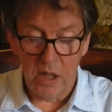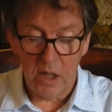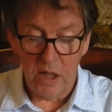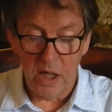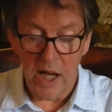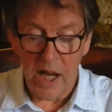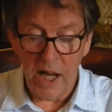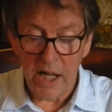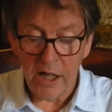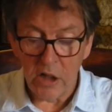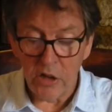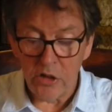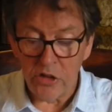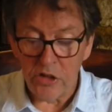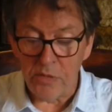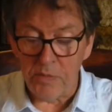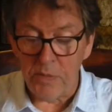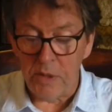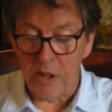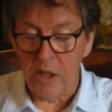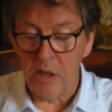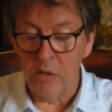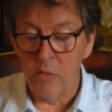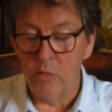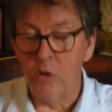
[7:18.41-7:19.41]
Hang on to
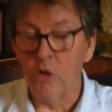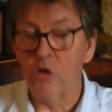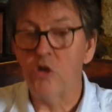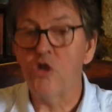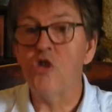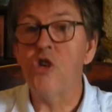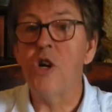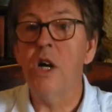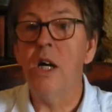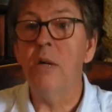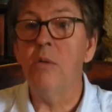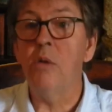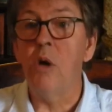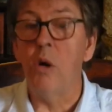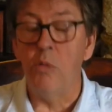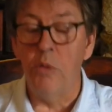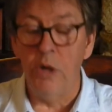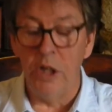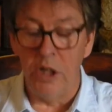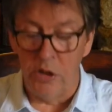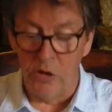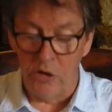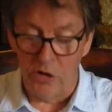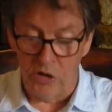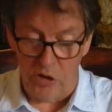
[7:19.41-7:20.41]
me, we'll try what we
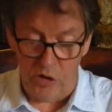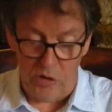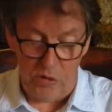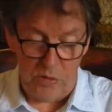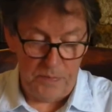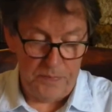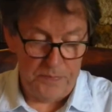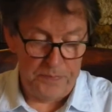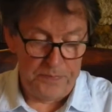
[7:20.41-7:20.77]
can do.